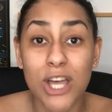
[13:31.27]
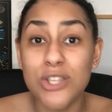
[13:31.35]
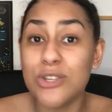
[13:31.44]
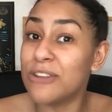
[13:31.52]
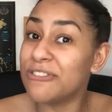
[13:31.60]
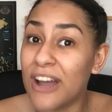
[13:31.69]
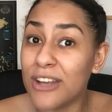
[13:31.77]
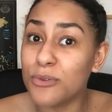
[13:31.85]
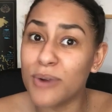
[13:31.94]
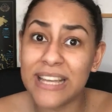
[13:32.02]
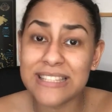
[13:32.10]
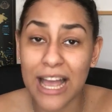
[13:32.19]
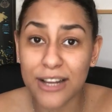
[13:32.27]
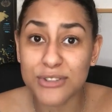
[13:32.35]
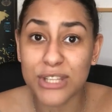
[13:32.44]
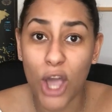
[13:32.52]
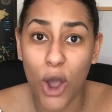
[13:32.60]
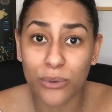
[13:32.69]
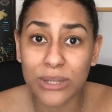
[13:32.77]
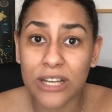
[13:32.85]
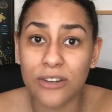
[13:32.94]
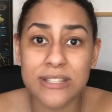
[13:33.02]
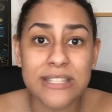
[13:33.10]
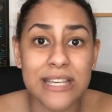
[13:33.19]
So the final race actually only
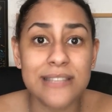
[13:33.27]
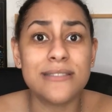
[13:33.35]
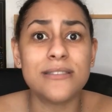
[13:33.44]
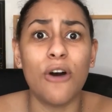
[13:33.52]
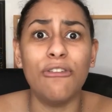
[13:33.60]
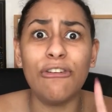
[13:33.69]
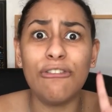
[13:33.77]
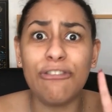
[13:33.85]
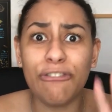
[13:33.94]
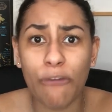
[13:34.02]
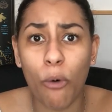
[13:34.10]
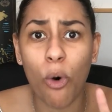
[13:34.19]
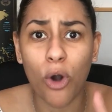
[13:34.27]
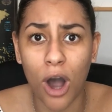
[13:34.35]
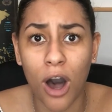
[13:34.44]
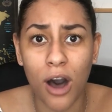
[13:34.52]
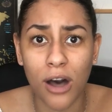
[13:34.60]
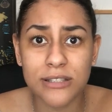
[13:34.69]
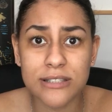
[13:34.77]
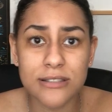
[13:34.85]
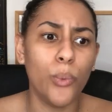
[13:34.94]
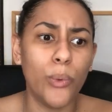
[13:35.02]
consists of 4 cars.